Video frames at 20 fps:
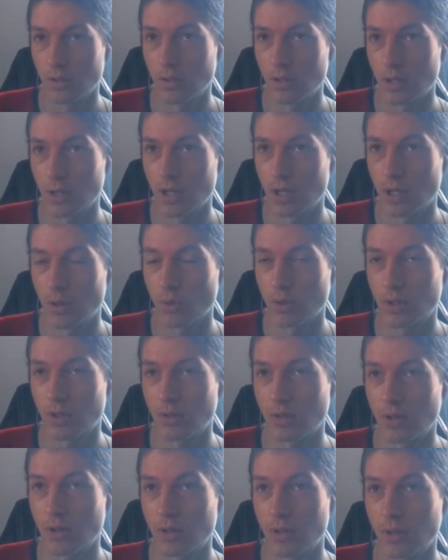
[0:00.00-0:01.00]
What don't
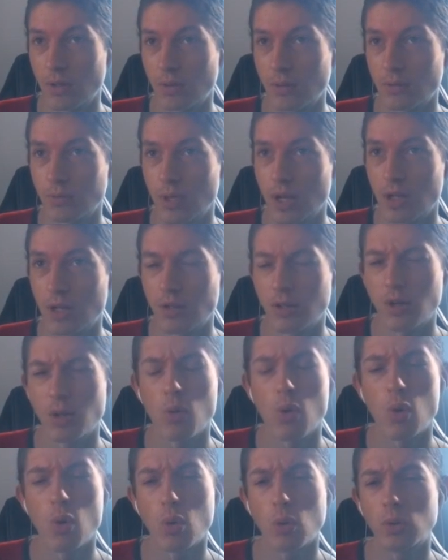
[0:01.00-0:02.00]
I know? I don't know
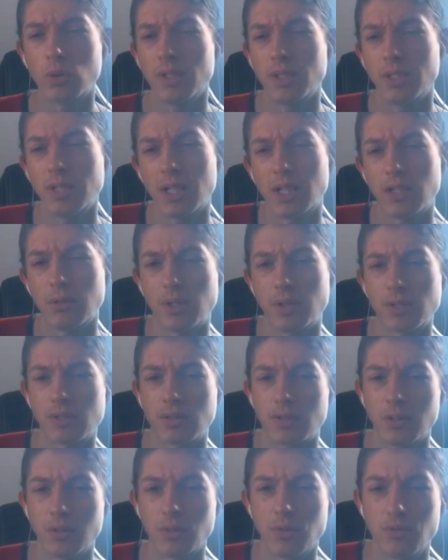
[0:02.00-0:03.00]
all the elemental
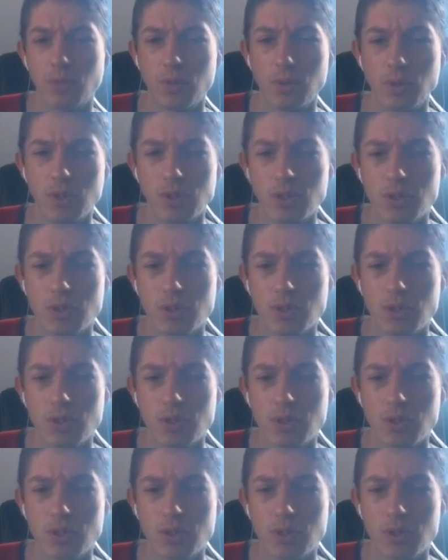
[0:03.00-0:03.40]
hero fusions